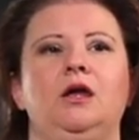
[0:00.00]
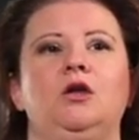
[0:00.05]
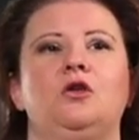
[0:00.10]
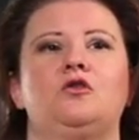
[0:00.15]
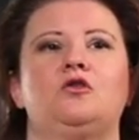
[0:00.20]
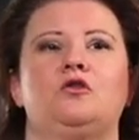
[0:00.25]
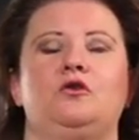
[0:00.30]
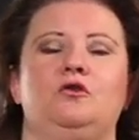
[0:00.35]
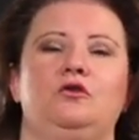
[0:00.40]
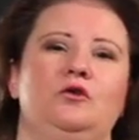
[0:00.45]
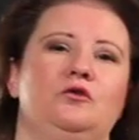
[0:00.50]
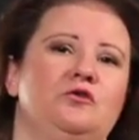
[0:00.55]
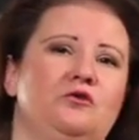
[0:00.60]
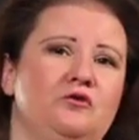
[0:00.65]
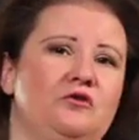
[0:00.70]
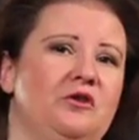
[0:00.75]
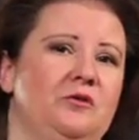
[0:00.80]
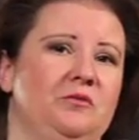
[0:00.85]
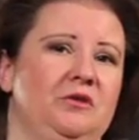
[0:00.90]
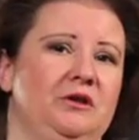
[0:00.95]
So those are
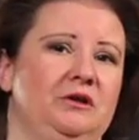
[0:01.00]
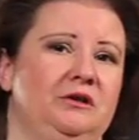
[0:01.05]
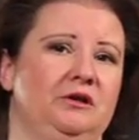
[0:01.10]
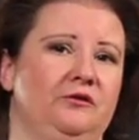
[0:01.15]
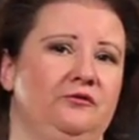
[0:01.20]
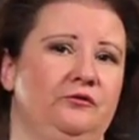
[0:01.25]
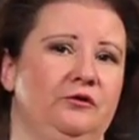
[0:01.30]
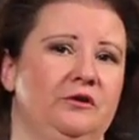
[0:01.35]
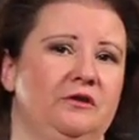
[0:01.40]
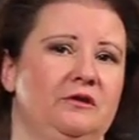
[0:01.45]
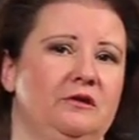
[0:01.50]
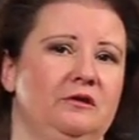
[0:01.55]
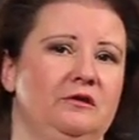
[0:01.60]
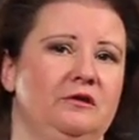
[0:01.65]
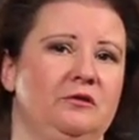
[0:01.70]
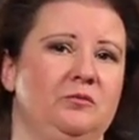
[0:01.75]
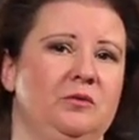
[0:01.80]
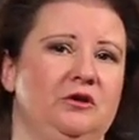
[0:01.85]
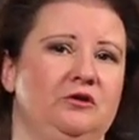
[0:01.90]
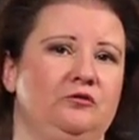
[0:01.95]
some of the
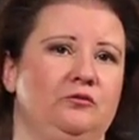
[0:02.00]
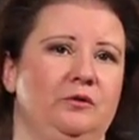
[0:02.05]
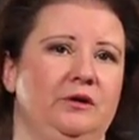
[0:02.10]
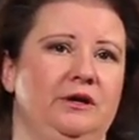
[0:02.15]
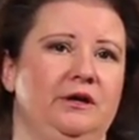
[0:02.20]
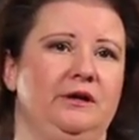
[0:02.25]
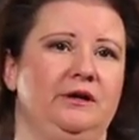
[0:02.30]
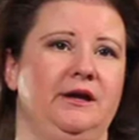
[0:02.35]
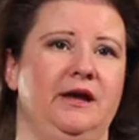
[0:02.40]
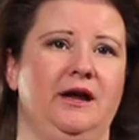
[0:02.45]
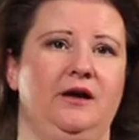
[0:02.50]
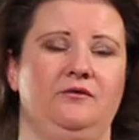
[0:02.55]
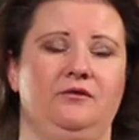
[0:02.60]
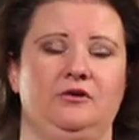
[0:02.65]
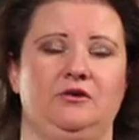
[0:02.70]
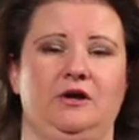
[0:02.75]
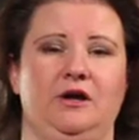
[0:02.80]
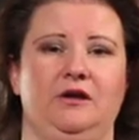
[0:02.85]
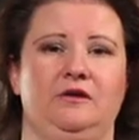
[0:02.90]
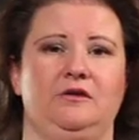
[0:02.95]
differences between
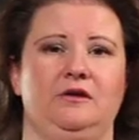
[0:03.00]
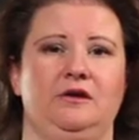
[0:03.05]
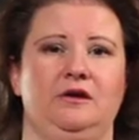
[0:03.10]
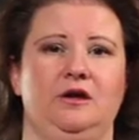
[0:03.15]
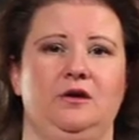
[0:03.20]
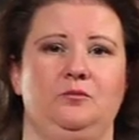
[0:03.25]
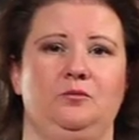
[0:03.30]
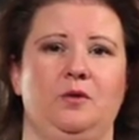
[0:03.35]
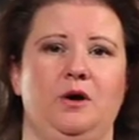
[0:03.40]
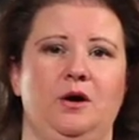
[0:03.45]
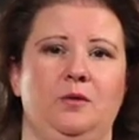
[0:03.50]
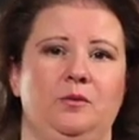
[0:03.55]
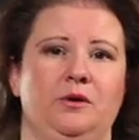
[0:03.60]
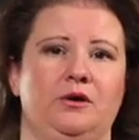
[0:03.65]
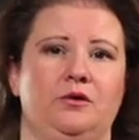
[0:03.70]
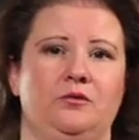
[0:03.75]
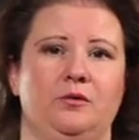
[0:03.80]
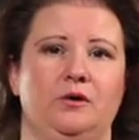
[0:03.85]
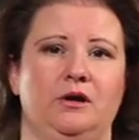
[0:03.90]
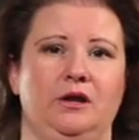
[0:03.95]
advertising and public
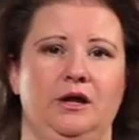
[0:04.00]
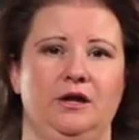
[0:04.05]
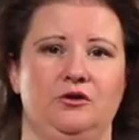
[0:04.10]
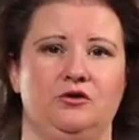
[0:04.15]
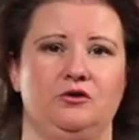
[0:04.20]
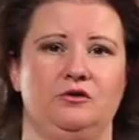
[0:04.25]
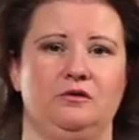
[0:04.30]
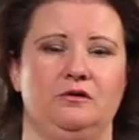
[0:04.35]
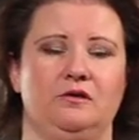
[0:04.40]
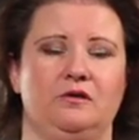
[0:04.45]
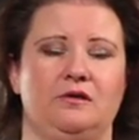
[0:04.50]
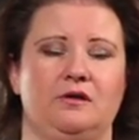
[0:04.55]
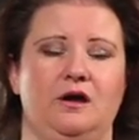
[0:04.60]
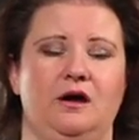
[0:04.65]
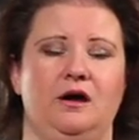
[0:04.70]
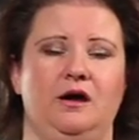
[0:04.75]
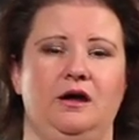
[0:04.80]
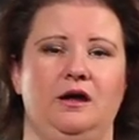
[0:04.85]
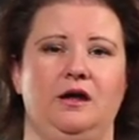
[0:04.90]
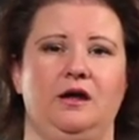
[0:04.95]
relations.
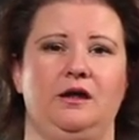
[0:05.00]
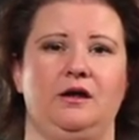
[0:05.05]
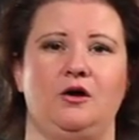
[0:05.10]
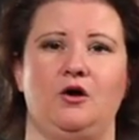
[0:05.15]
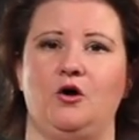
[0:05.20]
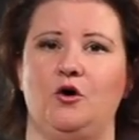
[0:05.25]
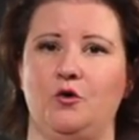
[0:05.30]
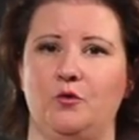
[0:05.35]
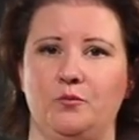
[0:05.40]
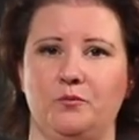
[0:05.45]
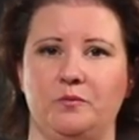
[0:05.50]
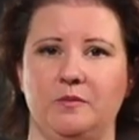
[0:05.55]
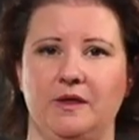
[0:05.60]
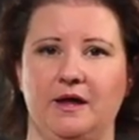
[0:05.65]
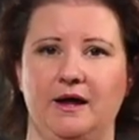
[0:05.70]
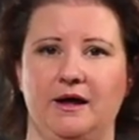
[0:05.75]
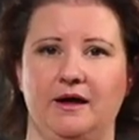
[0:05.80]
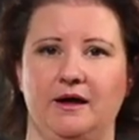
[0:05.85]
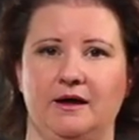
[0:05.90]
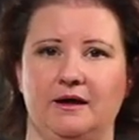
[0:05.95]
I hope
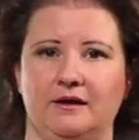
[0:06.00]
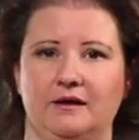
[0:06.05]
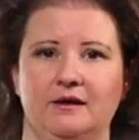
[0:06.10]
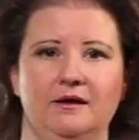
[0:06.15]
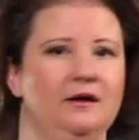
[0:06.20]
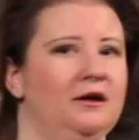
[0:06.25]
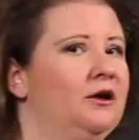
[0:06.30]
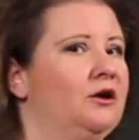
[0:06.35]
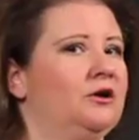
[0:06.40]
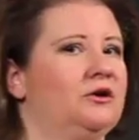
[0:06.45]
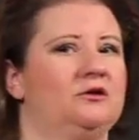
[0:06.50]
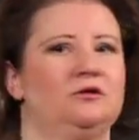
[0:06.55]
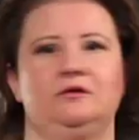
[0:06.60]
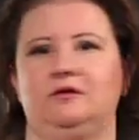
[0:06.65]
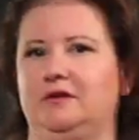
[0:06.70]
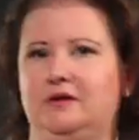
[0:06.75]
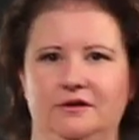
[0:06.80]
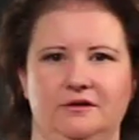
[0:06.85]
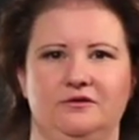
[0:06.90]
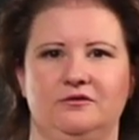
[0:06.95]
that
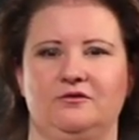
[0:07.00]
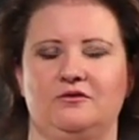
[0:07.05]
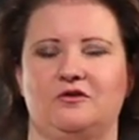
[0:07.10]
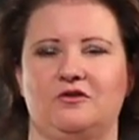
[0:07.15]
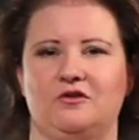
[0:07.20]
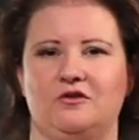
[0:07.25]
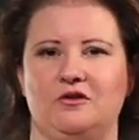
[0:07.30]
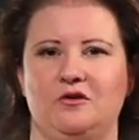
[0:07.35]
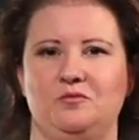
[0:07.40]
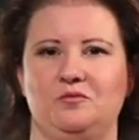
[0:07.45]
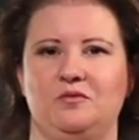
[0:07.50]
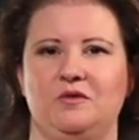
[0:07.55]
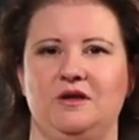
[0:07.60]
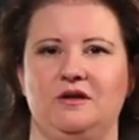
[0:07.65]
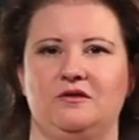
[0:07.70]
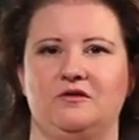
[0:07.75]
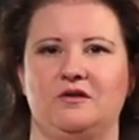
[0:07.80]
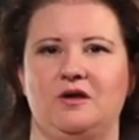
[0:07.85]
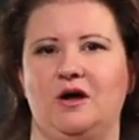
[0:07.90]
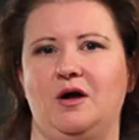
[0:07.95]
clears some
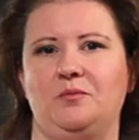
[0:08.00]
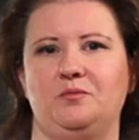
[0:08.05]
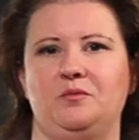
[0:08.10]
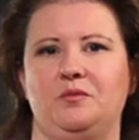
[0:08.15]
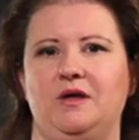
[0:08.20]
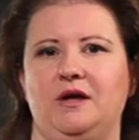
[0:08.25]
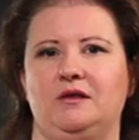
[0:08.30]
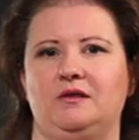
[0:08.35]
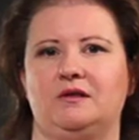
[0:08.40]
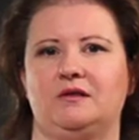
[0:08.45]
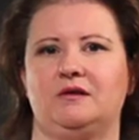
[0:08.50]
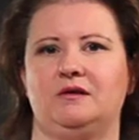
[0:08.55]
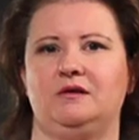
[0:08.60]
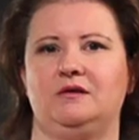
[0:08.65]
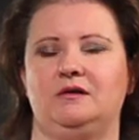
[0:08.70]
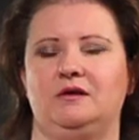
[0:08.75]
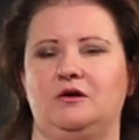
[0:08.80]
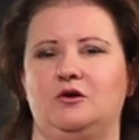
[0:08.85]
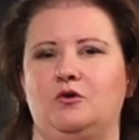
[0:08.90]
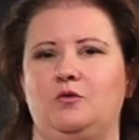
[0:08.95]
things up. That's
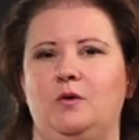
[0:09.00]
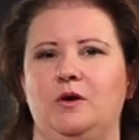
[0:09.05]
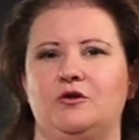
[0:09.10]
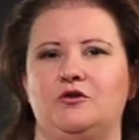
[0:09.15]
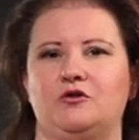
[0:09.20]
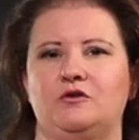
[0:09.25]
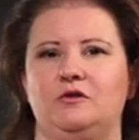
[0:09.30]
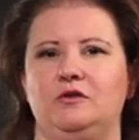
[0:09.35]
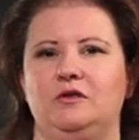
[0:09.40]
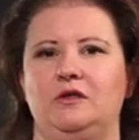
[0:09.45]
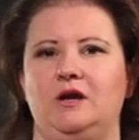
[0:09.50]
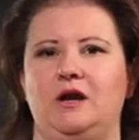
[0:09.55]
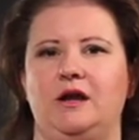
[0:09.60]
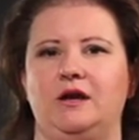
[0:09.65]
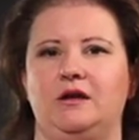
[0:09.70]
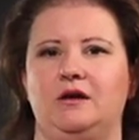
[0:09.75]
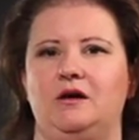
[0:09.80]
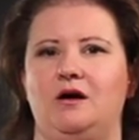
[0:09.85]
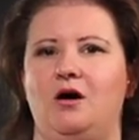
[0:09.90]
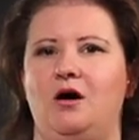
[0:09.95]
a question that I
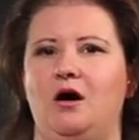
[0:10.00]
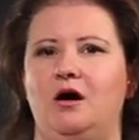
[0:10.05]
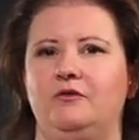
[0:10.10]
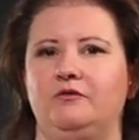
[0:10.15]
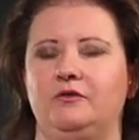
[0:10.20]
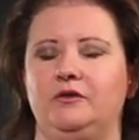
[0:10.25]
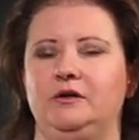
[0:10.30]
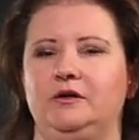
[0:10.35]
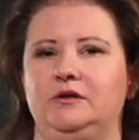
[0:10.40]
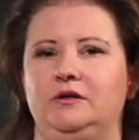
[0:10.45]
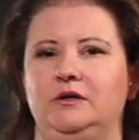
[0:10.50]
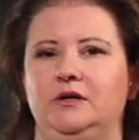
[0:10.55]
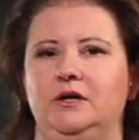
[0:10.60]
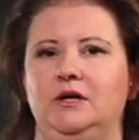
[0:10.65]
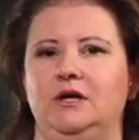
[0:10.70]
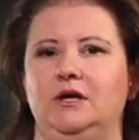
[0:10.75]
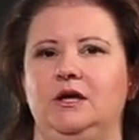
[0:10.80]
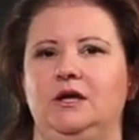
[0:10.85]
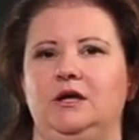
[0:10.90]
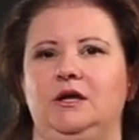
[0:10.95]
get often
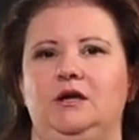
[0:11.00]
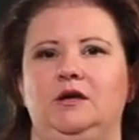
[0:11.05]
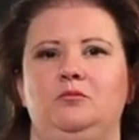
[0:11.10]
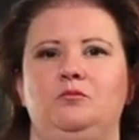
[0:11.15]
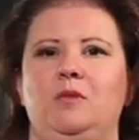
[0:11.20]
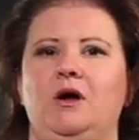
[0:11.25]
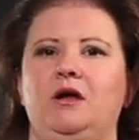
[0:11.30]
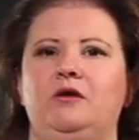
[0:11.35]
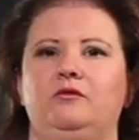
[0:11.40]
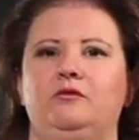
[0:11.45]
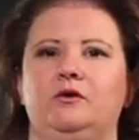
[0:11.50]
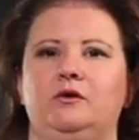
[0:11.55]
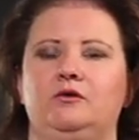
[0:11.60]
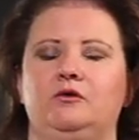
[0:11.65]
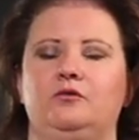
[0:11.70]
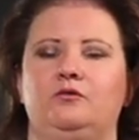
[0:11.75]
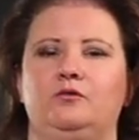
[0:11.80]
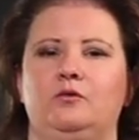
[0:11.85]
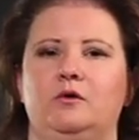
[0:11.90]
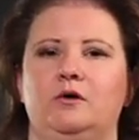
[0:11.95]
in my field
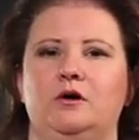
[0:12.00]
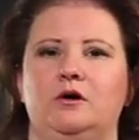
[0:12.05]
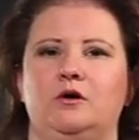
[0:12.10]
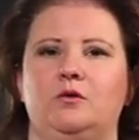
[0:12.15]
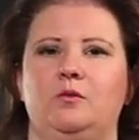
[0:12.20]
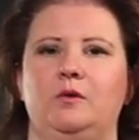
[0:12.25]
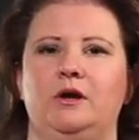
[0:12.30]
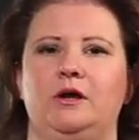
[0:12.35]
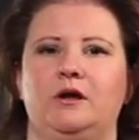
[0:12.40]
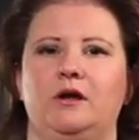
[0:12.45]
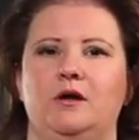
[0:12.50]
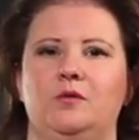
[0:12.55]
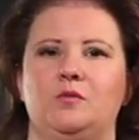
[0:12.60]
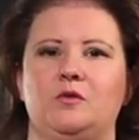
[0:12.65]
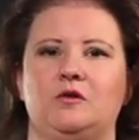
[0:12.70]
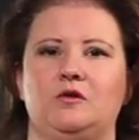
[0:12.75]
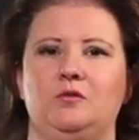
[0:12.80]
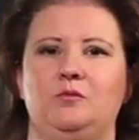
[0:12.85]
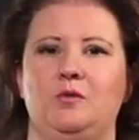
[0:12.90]
of work when it comes to